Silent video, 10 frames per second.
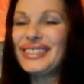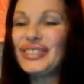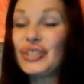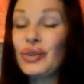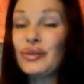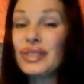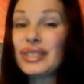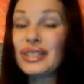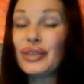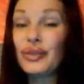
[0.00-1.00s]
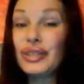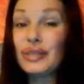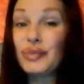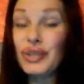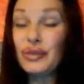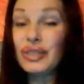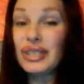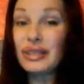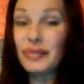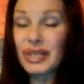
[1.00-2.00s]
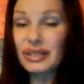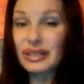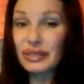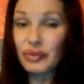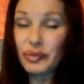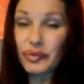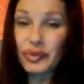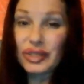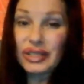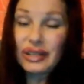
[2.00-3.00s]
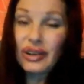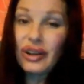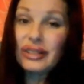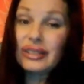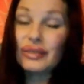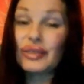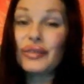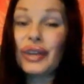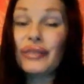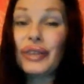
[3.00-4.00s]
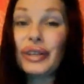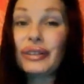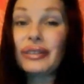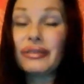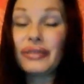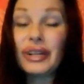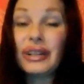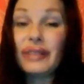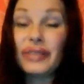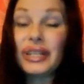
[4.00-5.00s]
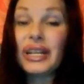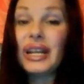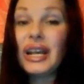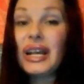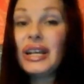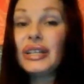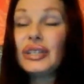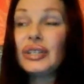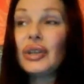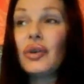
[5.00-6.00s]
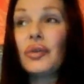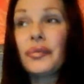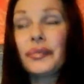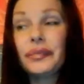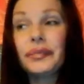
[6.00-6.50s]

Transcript: shows this beauty, because this woman was a goddess, was very, very, very lovely. So